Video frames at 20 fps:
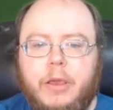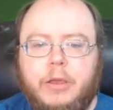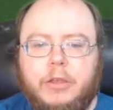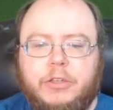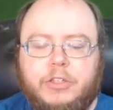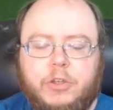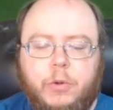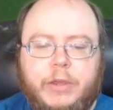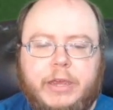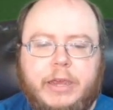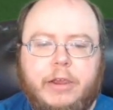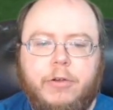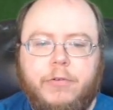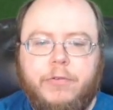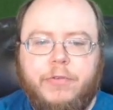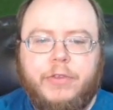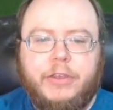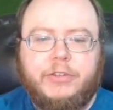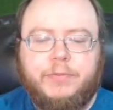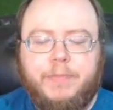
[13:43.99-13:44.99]
So here,
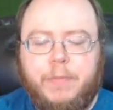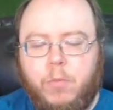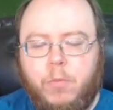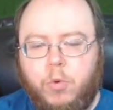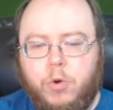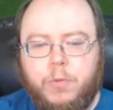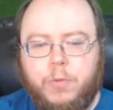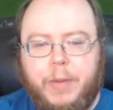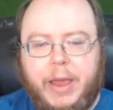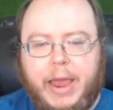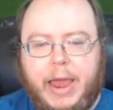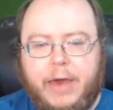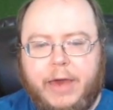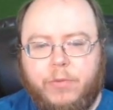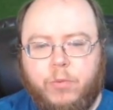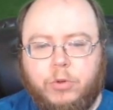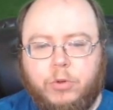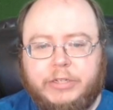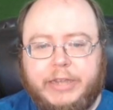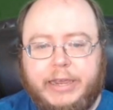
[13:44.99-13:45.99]
this root
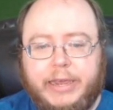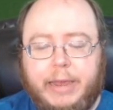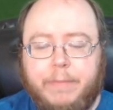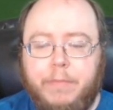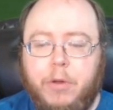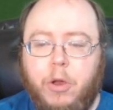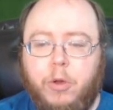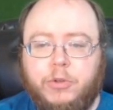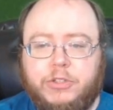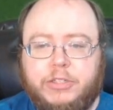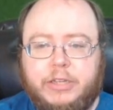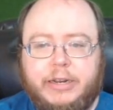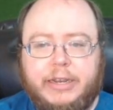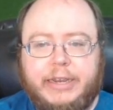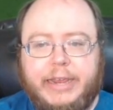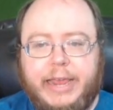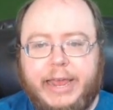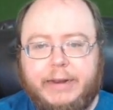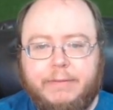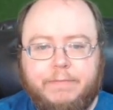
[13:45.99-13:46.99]
path will take a post and a
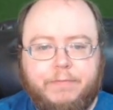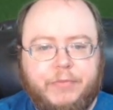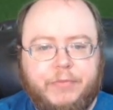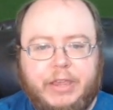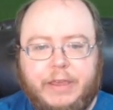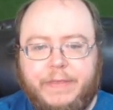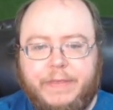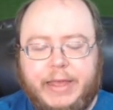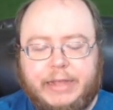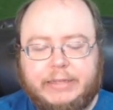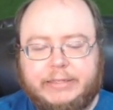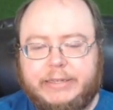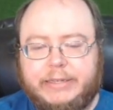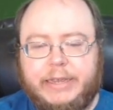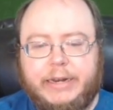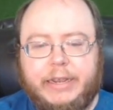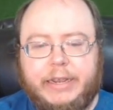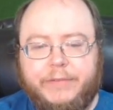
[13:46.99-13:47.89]
get, and that's it.